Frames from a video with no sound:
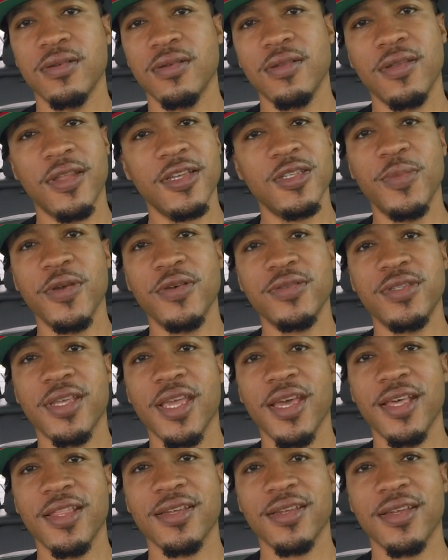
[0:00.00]
let's build
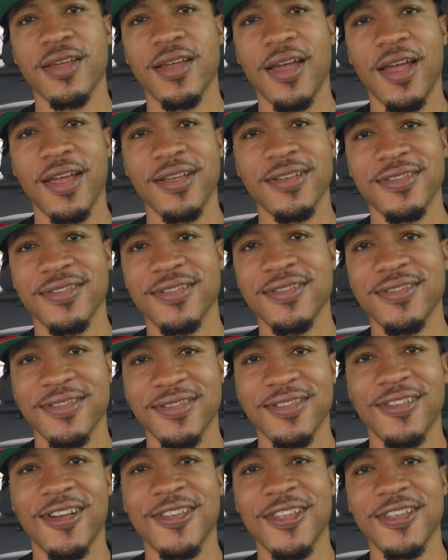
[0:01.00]
together. All right.
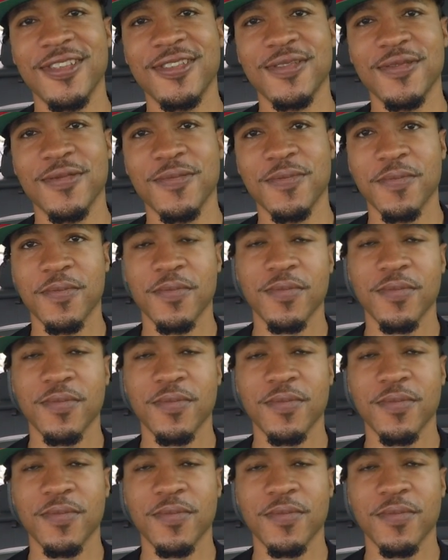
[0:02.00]
Talk to you soon.